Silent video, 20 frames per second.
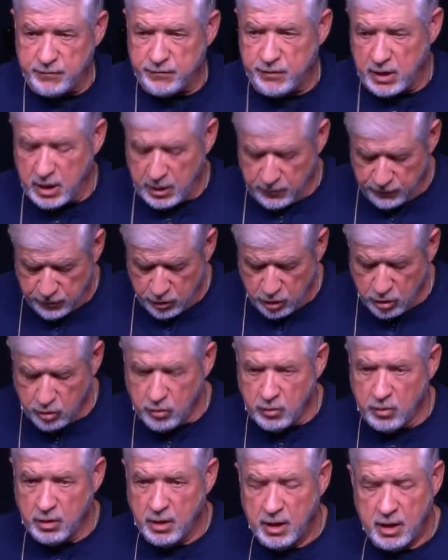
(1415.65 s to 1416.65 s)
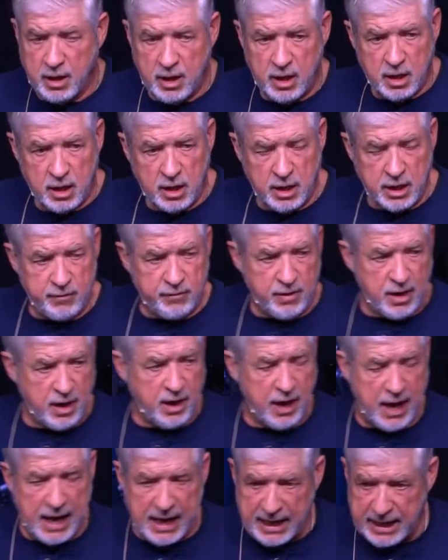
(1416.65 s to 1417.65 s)
if you live a
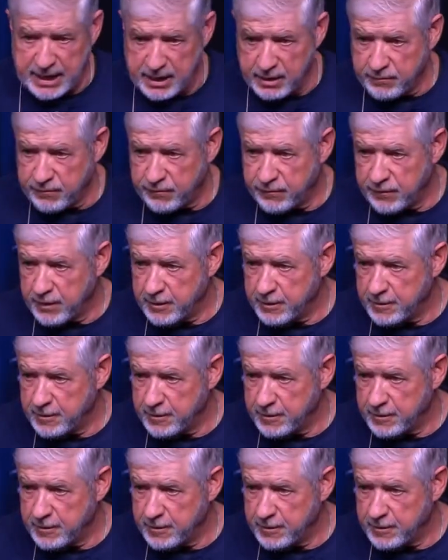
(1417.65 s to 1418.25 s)
life